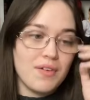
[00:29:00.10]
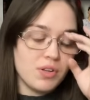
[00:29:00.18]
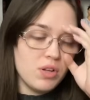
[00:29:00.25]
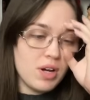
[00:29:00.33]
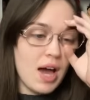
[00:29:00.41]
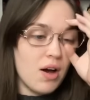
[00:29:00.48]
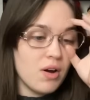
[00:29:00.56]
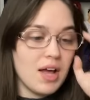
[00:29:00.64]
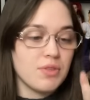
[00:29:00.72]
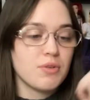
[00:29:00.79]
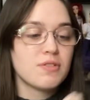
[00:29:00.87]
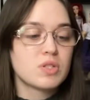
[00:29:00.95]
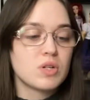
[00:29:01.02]
to look out at
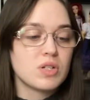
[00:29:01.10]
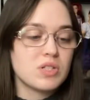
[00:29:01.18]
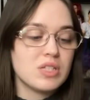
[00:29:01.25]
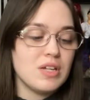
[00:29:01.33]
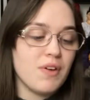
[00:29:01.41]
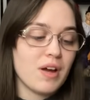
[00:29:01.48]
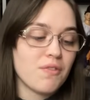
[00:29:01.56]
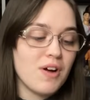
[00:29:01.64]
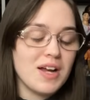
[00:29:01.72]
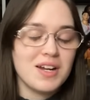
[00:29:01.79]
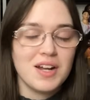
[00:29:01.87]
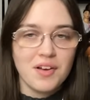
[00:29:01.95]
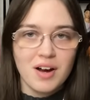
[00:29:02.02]
thrift stores to see if I can find
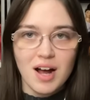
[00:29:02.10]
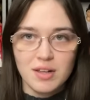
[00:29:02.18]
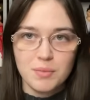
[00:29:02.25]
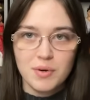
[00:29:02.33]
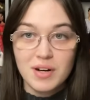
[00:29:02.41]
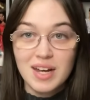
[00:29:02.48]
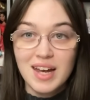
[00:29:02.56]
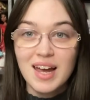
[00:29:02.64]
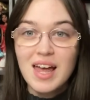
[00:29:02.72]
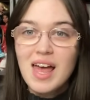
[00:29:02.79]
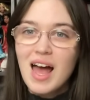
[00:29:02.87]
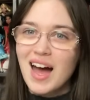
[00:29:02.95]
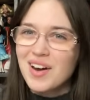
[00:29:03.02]
another Mer'ri.
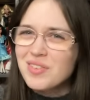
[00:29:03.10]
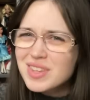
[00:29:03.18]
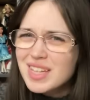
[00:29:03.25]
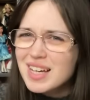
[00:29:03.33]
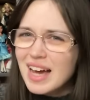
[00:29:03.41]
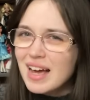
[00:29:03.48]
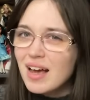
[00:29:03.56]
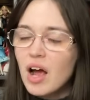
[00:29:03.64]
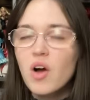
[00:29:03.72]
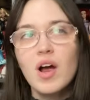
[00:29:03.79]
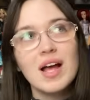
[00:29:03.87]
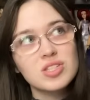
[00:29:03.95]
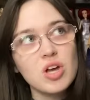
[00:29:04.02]
I don't think I,
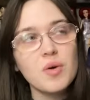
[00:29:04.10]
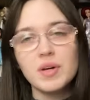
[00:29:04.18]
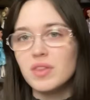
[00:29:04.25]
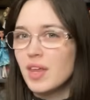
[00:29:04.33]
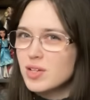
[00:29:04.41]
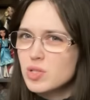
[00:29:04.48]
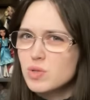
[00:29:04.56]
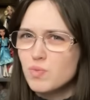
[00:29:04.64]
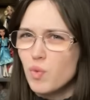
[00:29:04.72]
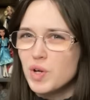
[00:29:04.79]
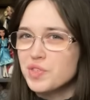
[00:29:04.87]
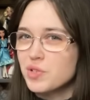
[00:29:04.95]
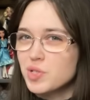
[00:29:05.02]
I saw one like
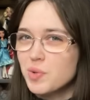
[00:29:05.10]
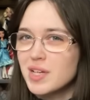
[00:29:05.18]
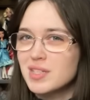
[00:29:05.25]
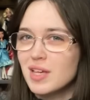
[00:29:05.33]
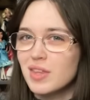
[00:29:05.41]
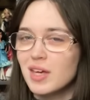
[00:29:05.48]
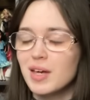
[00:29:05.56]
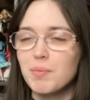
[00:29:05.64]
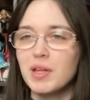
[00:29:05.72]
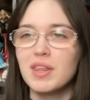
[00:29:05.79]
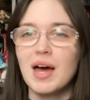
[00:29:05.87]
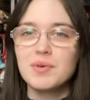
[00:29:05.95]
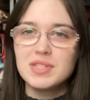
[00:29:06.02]
once or twice, I think, but
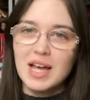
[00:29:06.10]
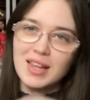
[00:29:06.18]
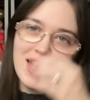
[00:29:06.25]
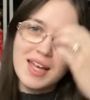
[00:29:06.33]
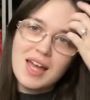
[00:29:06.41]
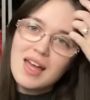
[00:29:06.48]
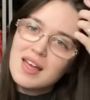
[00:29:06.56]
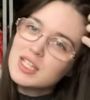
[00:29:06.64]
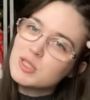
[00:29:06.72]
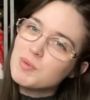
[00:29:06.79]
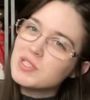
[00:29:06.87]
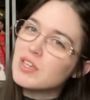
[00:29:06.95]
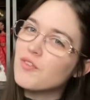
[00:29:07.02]
that was at like
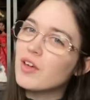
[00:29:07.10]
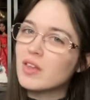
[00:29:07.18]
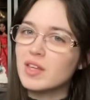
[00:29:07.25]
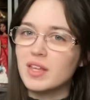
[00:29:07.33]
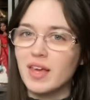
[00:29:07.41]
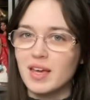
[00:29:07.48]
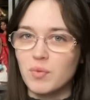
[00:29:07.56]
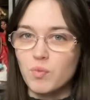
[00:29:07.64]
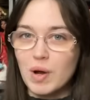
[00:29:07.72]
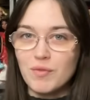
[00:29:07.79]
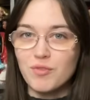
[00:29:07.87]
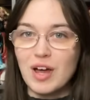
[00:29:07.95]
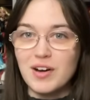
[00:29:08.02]
specifically like
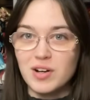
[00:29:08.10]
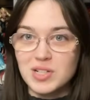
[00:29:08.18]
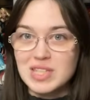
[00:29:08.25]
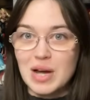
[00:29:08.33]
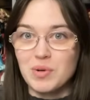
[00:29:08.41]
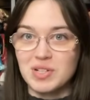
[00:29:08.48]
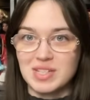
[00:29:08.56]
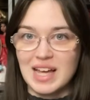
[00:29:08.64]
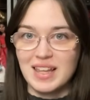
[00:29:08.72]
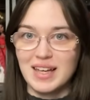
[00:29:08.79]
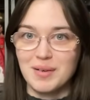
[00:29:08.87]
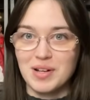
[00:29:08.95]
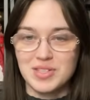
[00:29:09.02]
vendors that were
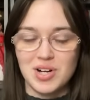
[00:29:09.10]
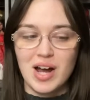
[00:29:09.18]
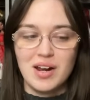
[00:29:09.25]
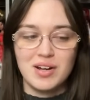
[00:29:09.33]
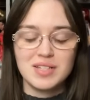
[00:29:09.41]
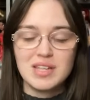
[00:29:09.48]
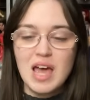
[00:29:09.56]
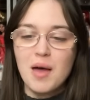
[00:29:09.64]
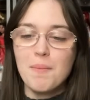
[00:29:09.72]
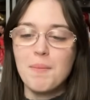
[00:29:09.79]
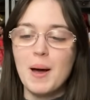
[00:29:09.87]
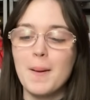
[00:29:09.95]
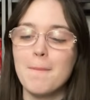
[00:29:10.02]
selling Monster High dolls.
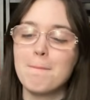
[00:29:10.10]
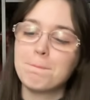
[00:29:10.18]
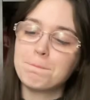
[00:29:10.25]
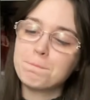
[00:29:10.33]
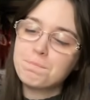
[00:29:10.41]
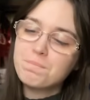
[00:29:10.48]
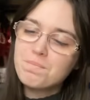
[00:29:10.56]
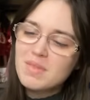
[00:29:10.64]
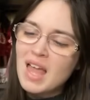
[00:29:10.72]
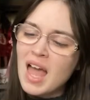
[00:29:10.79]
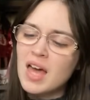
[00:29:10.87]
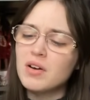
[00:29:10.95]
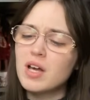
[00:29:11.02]
But I don't